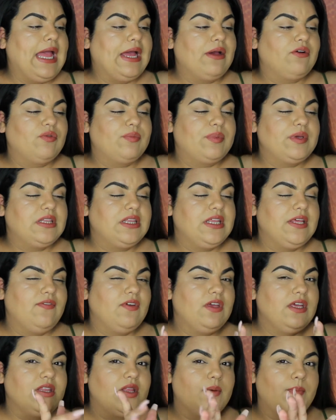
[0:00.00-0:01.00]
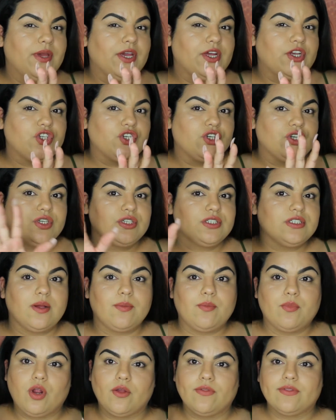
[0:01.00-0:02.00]
I will be leaving the picture
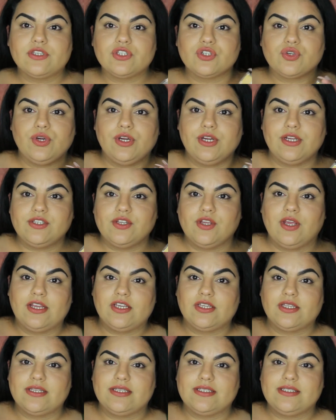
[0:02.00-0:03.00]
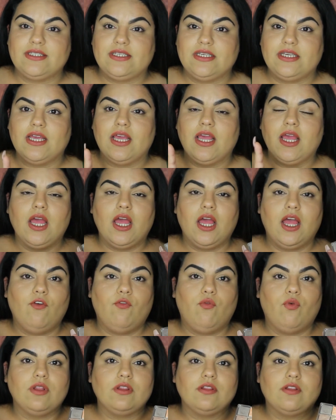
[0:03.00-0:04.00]
somewhere on the screen so you guys can see
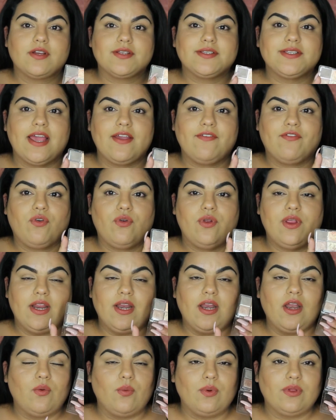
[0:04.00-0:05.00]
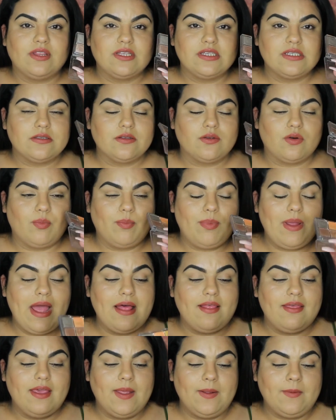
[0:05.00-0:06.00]
of what looks I've created with this little
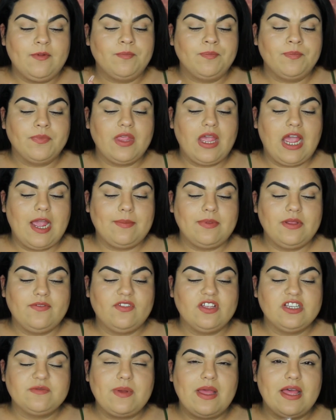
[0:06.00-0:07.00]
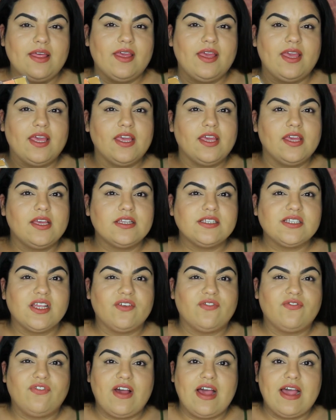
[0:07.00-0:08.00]
palette. I believe this palette is
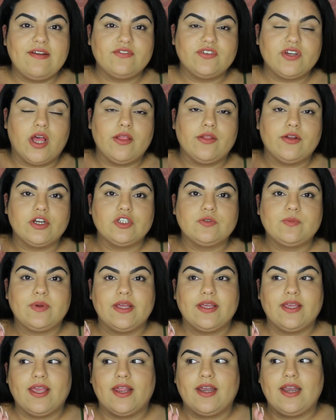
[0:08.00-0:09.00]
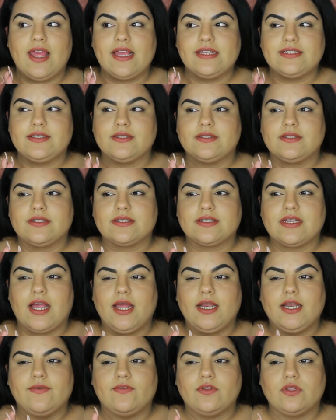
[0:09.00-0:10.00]
$5, but again, Essence is
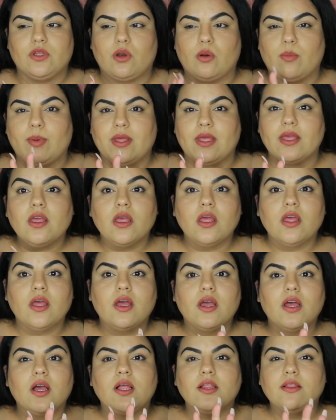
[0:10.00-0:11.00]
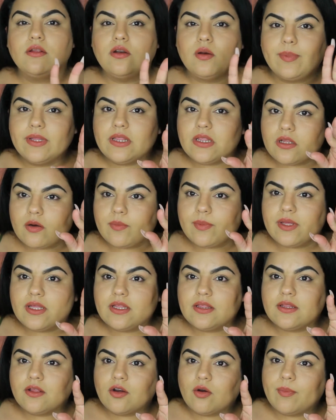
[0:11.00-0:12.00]
kind of a little bit
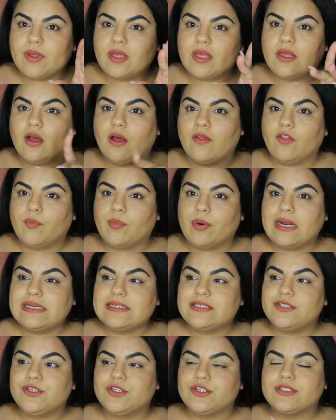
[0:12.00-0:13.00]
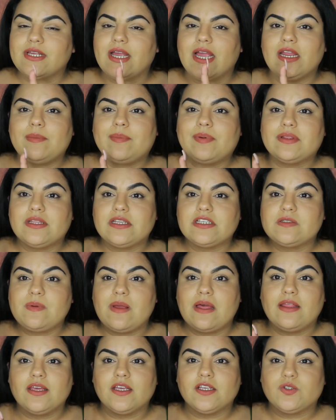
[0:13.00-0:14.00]
on the pricier side, but this
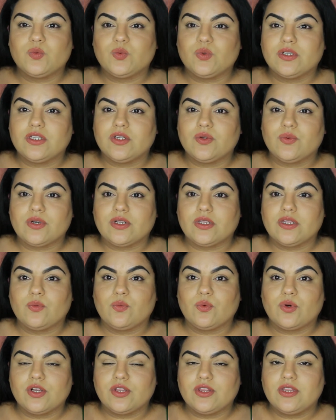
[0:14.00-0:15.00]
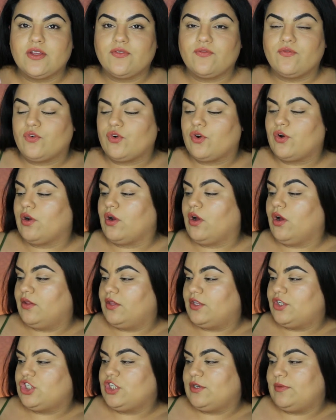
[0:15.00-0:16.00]
palette is really worth it for all
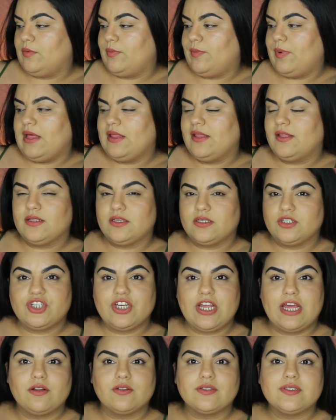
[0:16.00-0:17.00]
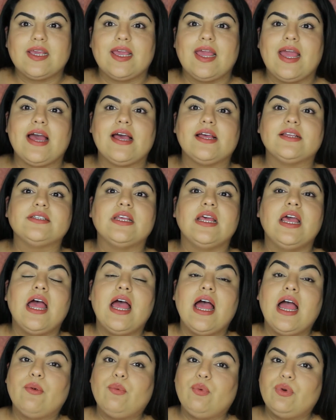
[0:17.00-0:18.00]
the shimmer palette shadows it has.
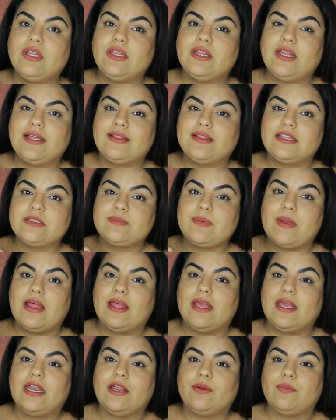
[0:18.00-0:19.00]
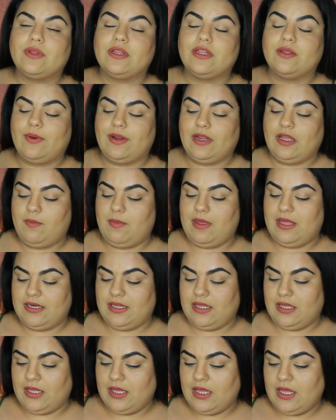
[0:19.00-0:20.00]
I really like this palette and I really recommend
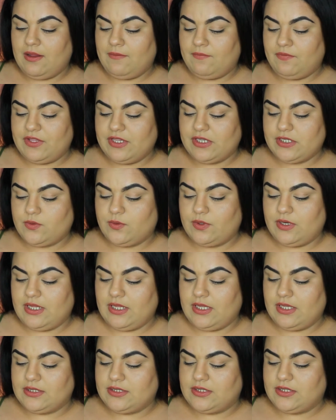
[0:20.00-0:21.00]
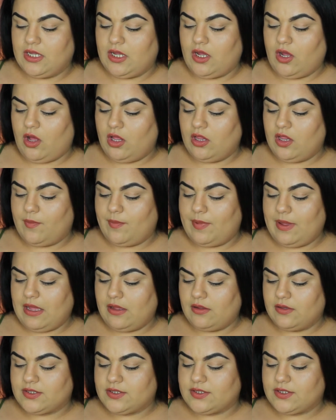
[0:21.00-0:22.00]
it. This one is the All
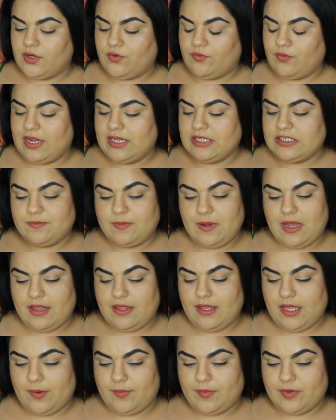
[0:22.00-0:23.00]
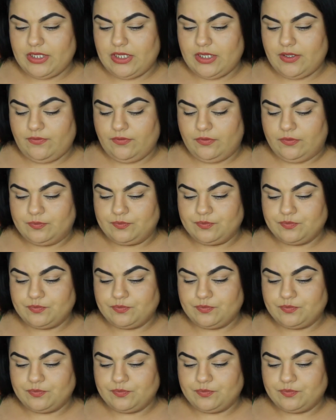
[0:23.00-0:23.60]
About Sunrise palette, I believe.